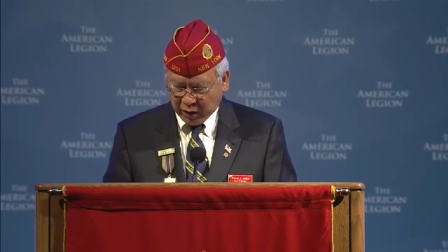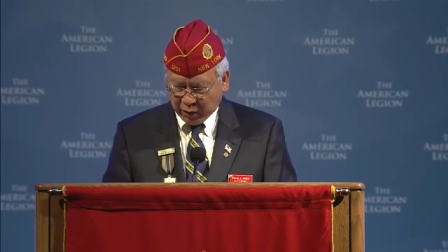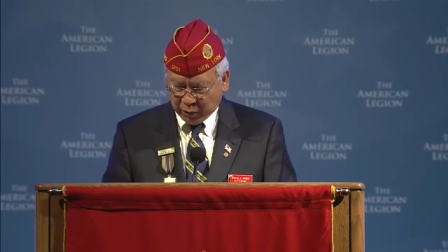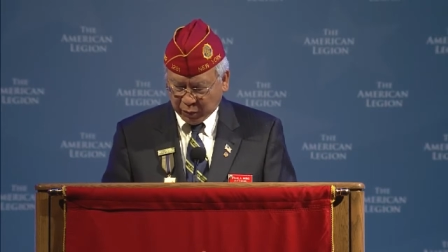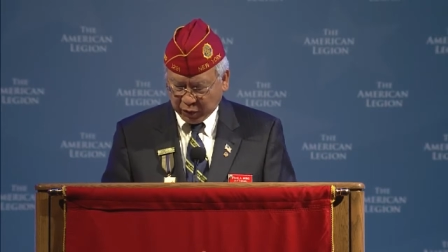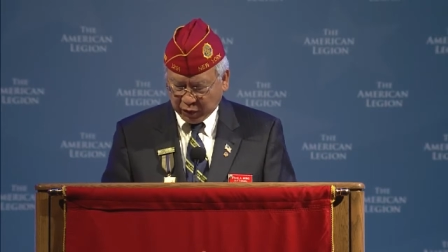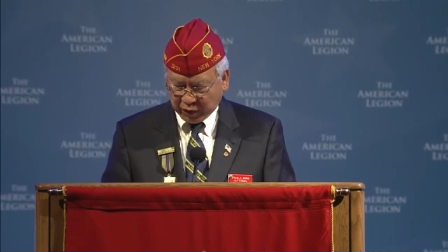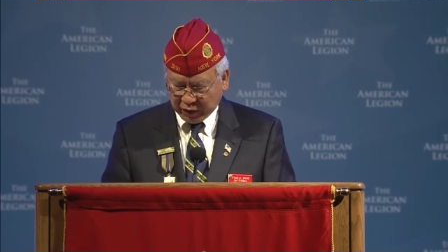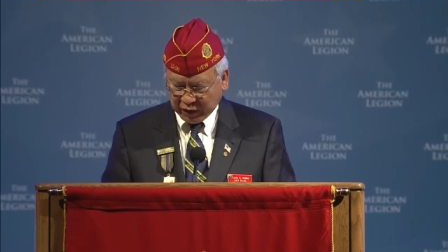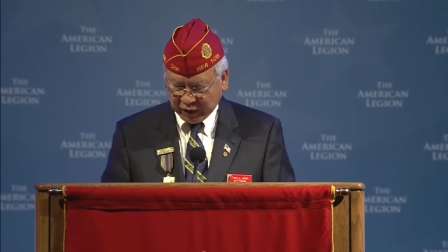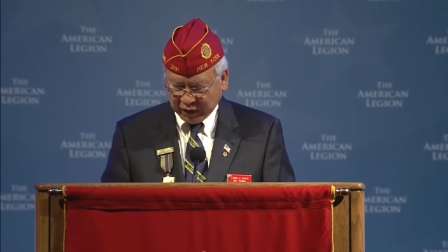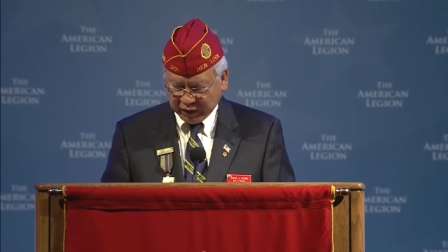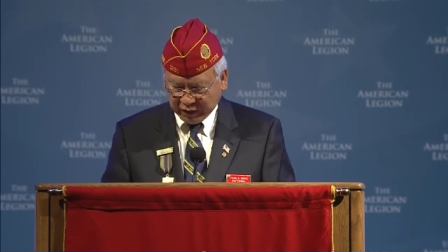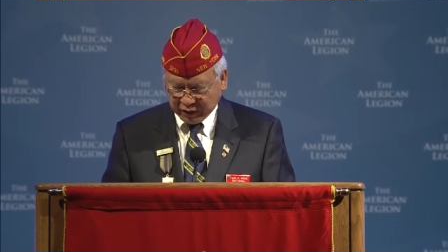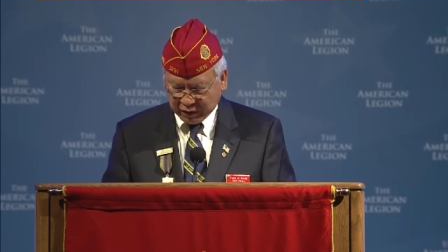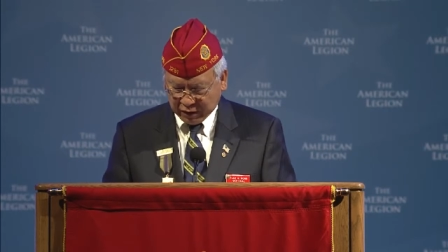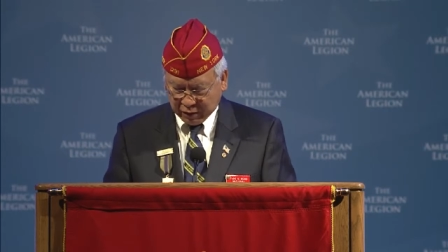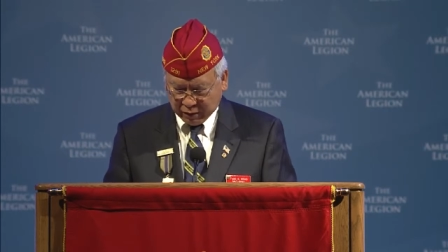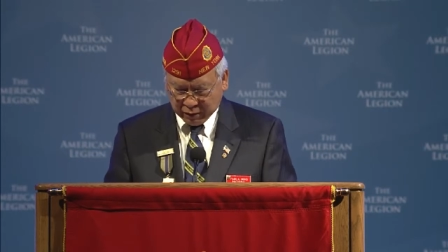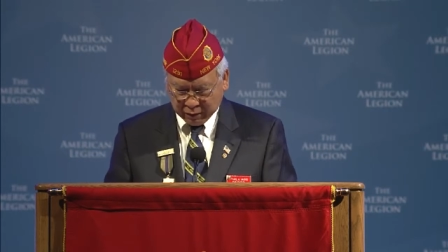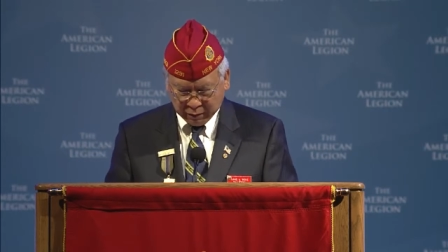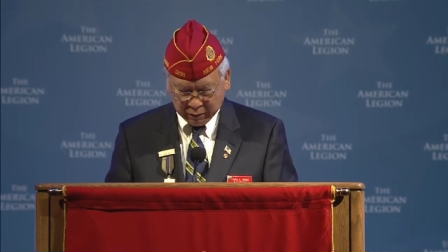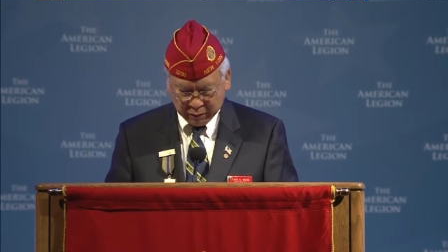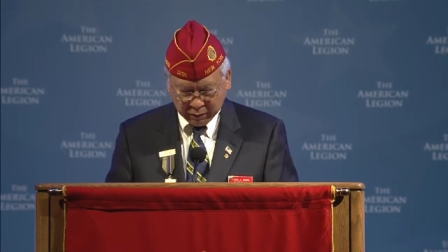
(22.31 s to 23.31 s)

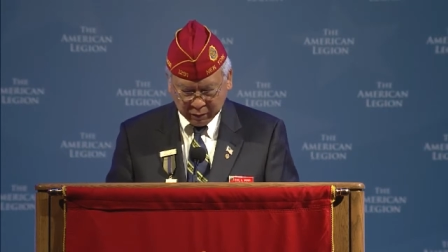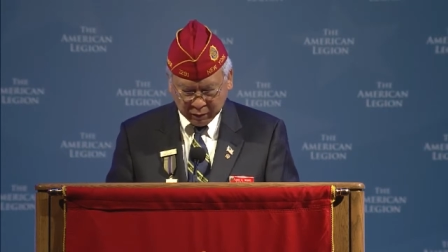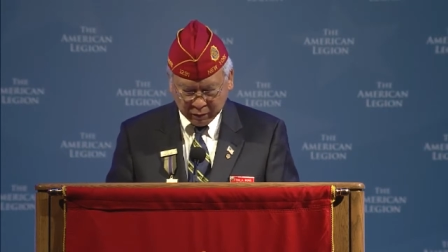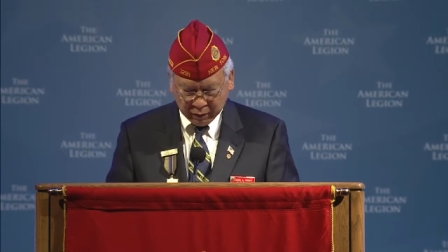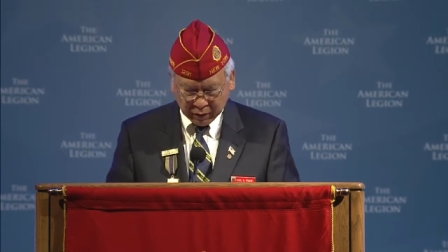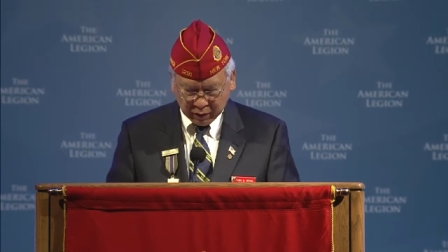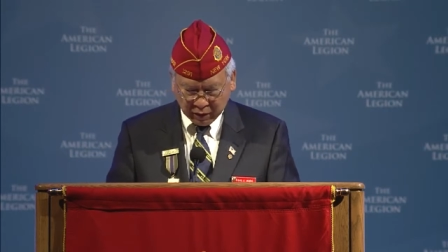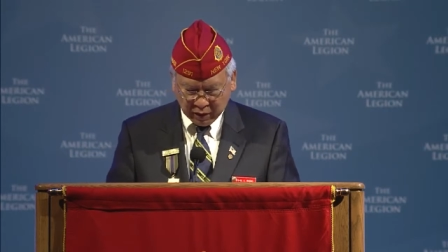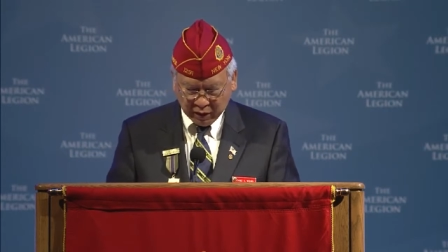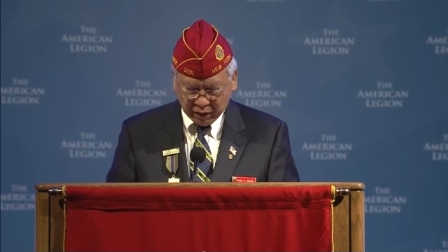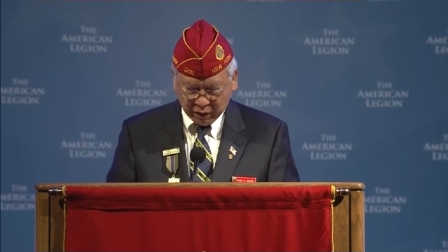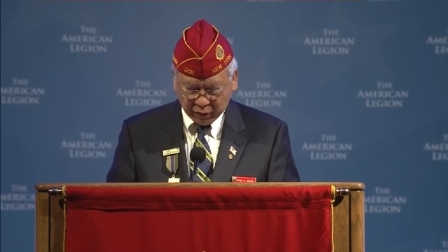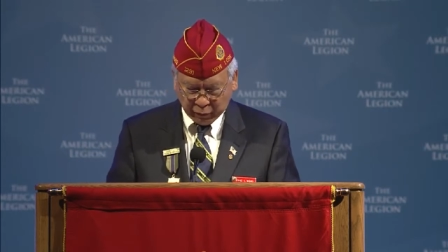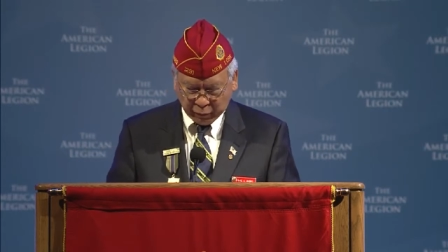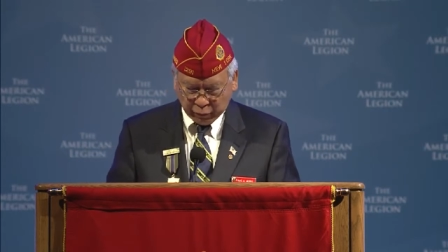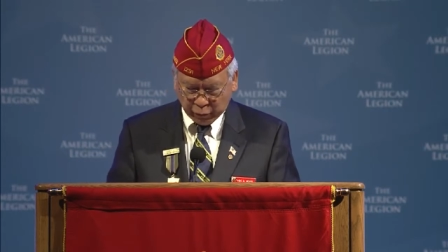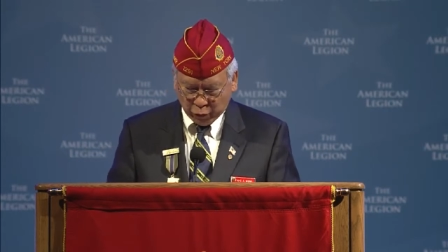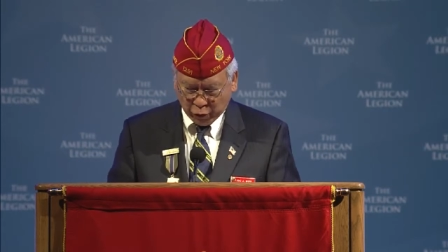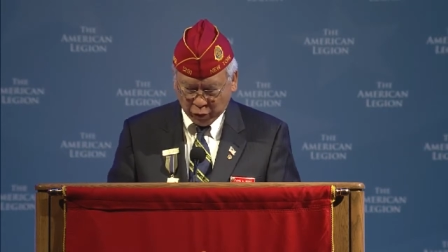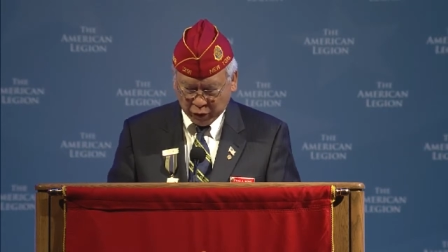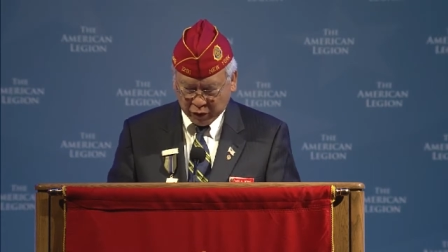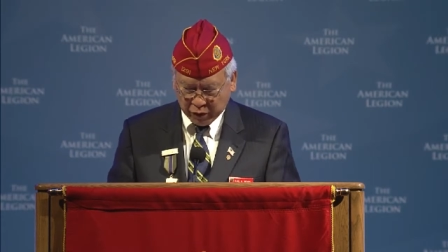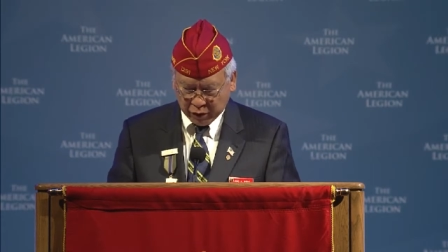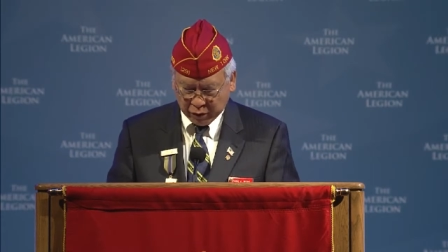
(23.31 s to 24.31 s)
Bautista,
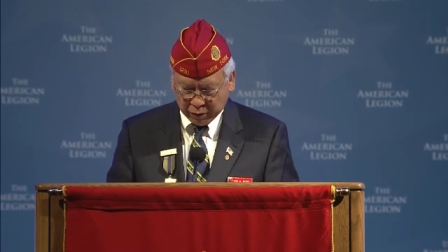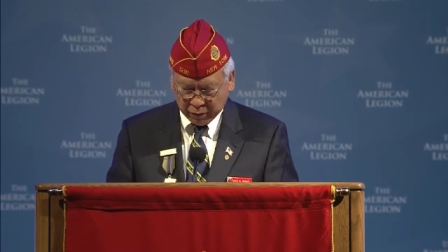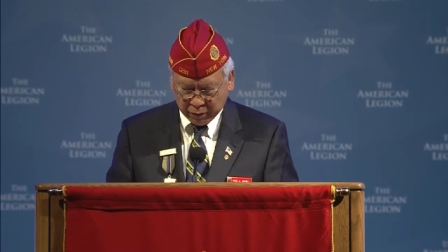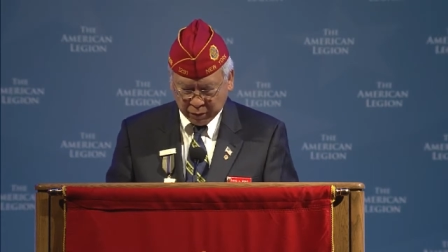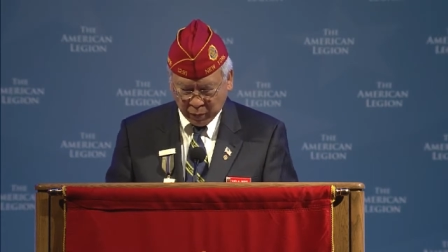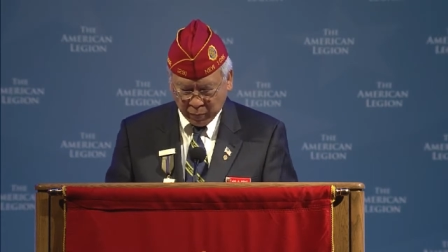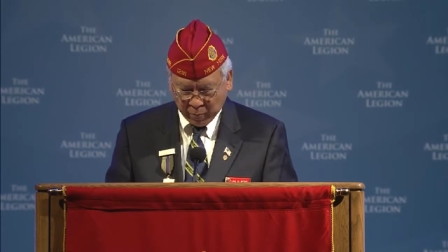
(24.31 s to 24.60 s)
California.